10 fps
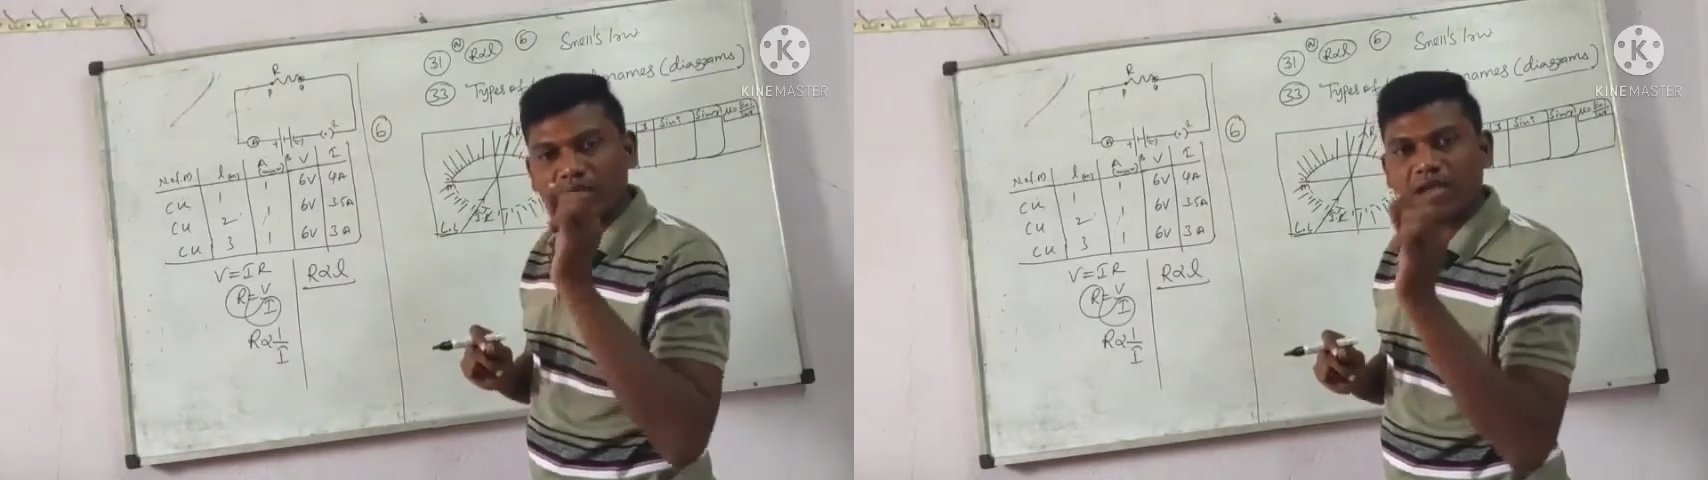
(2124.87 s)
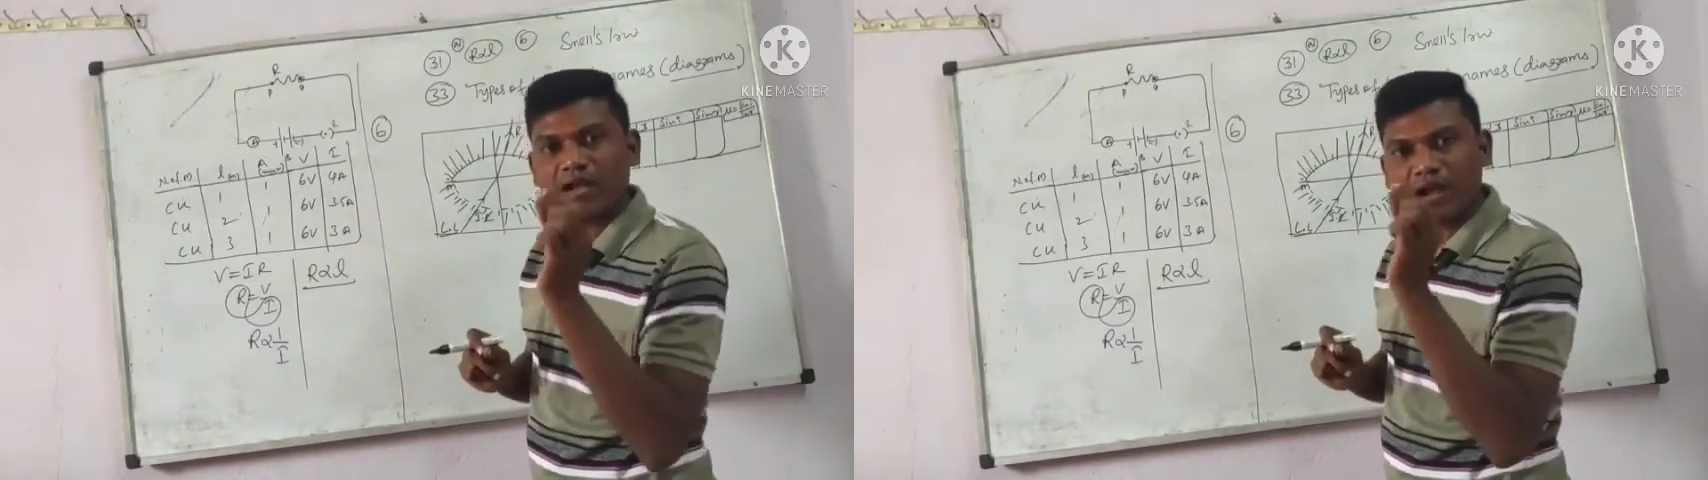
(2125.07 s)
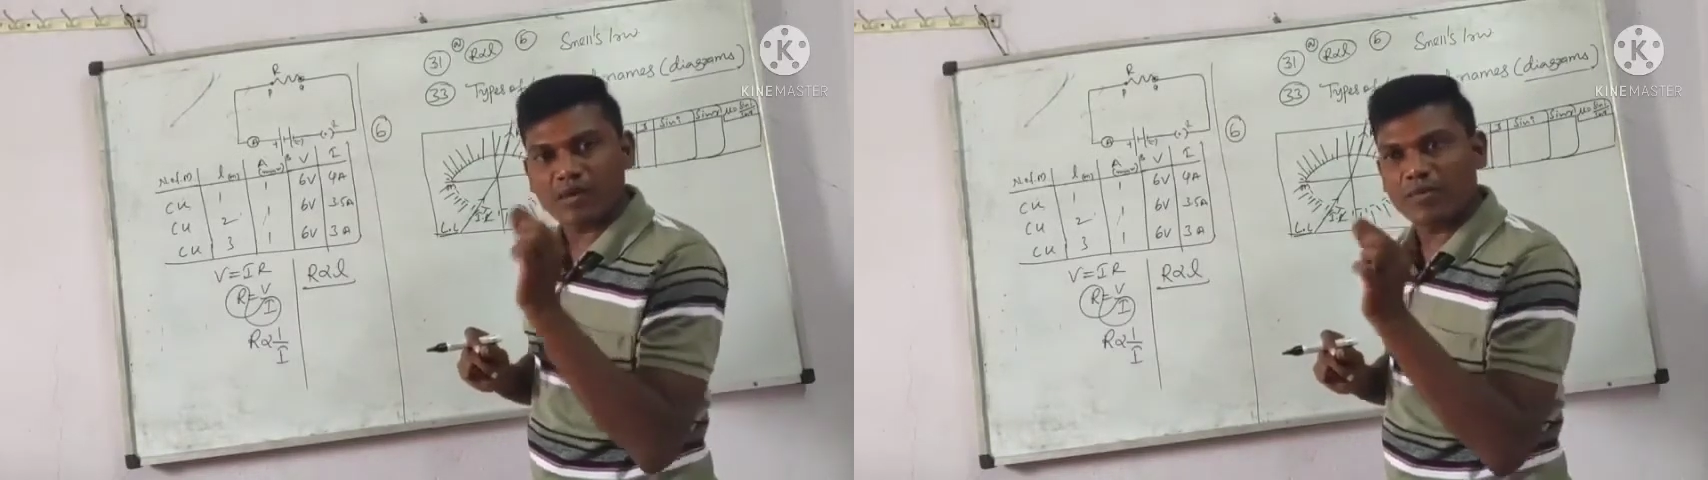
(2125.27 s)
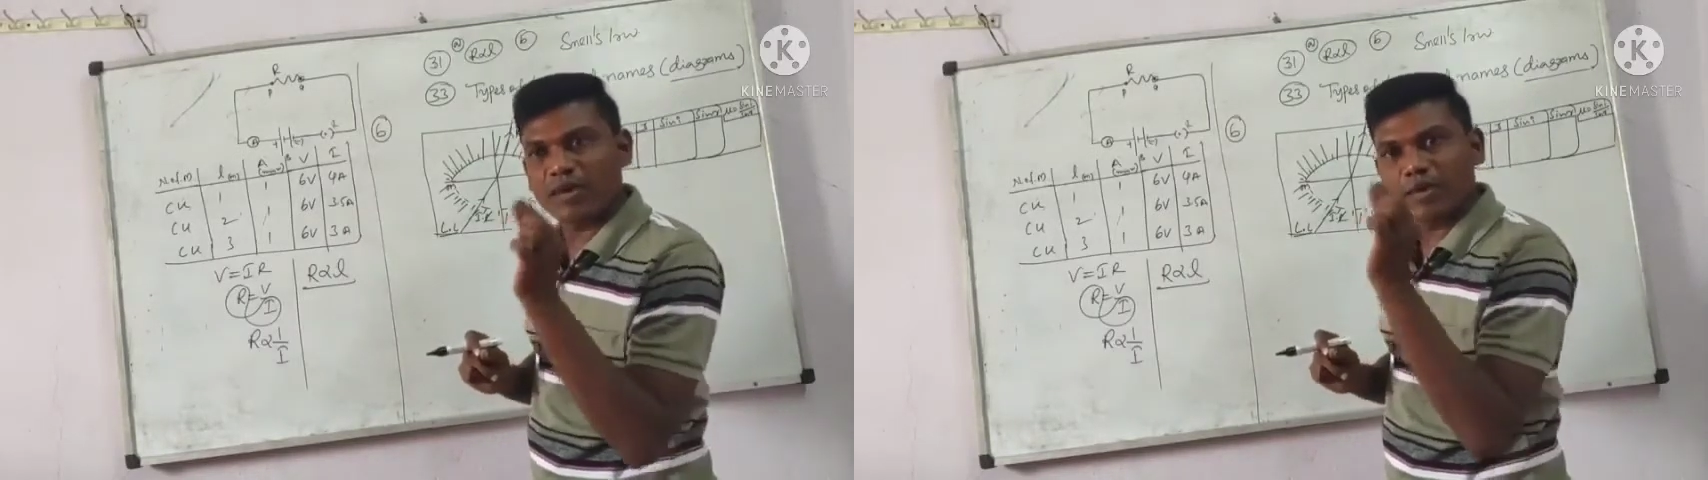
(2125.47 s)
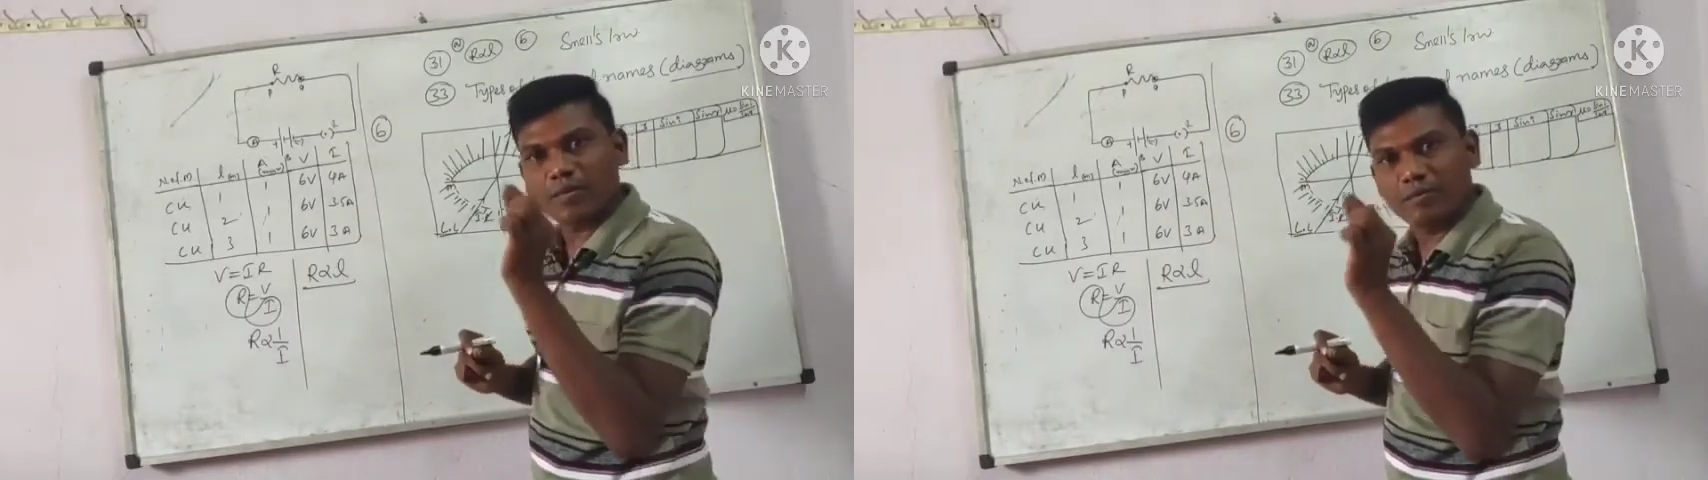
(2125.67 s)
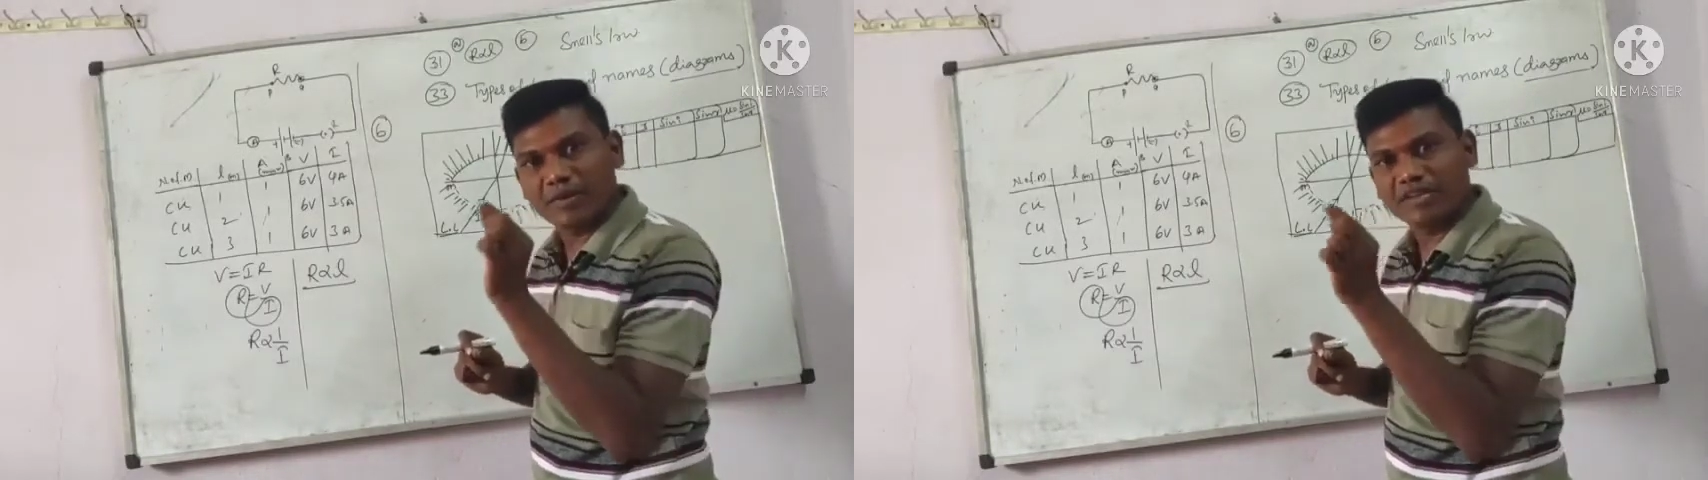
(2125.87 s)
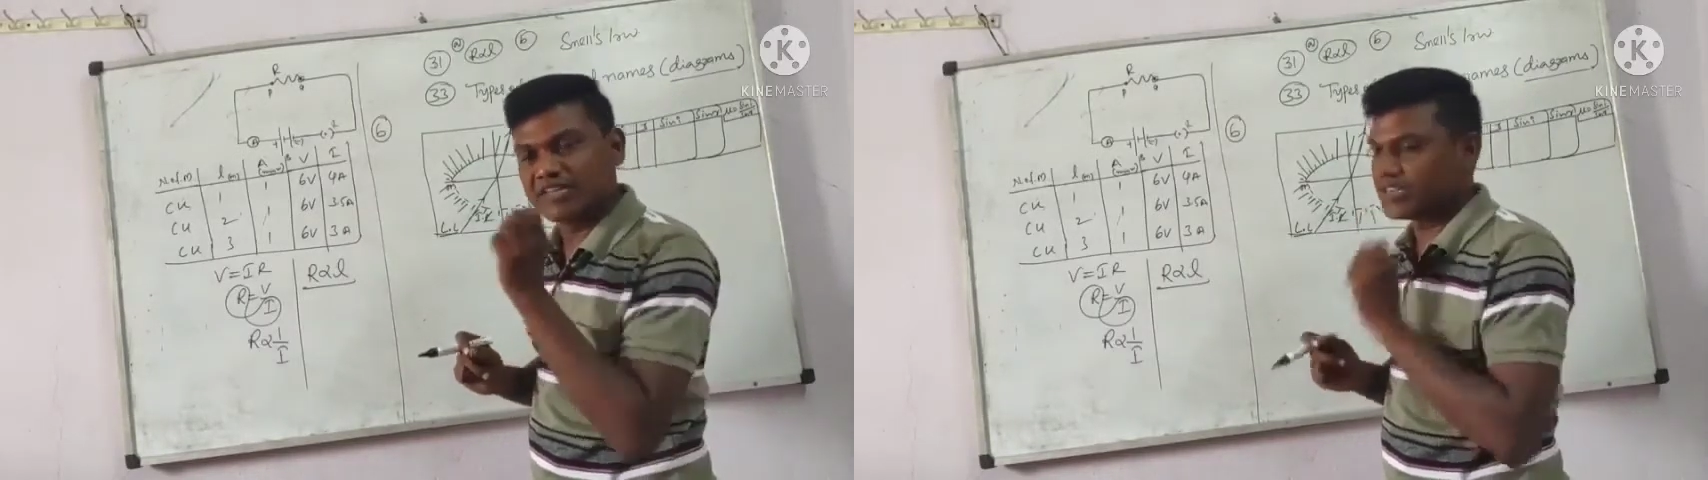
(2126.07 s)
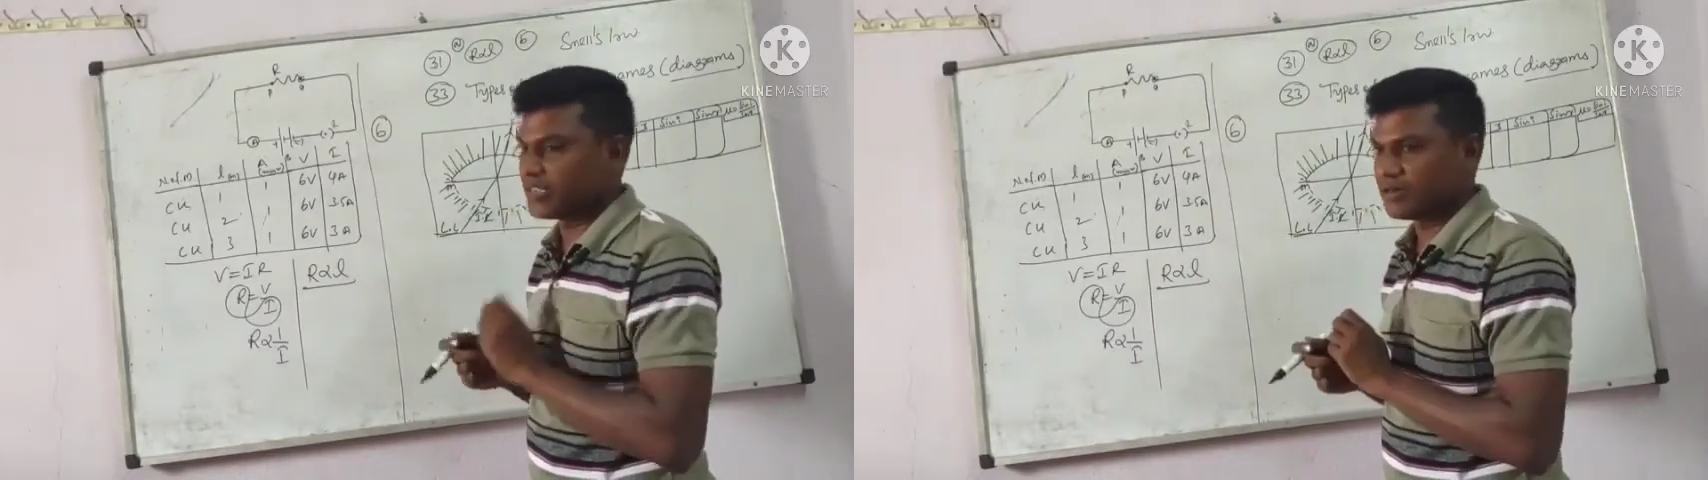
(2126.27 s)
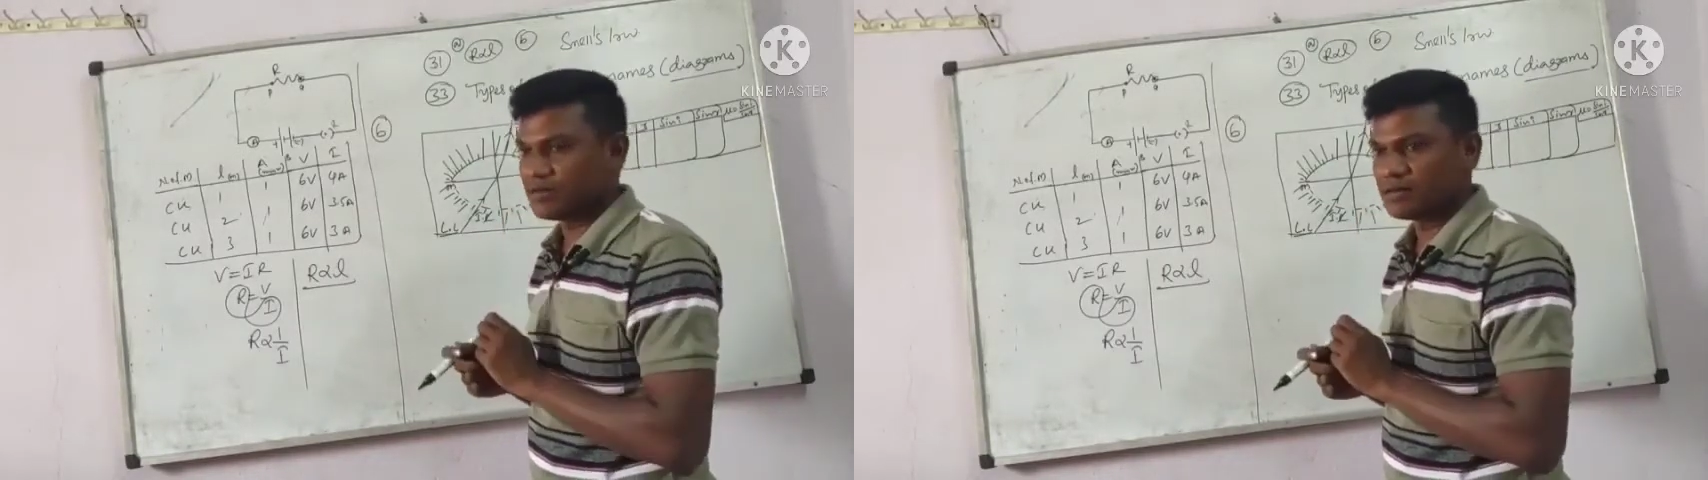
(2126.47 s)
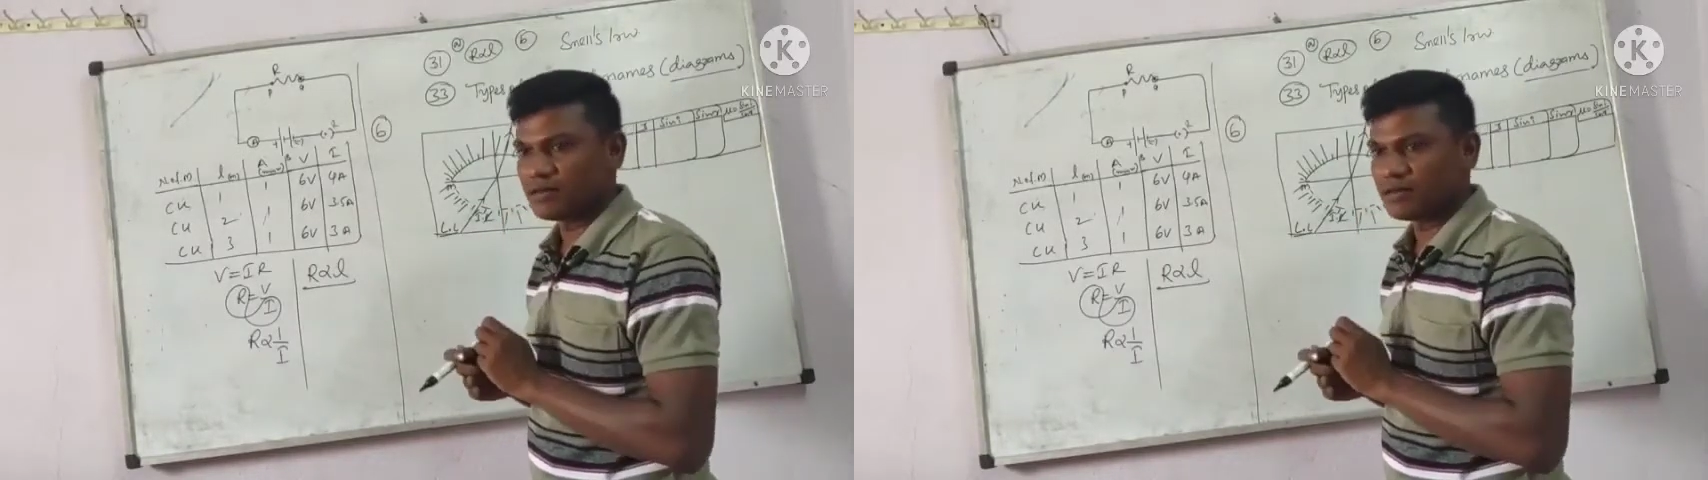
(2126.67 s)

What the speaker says: a copper material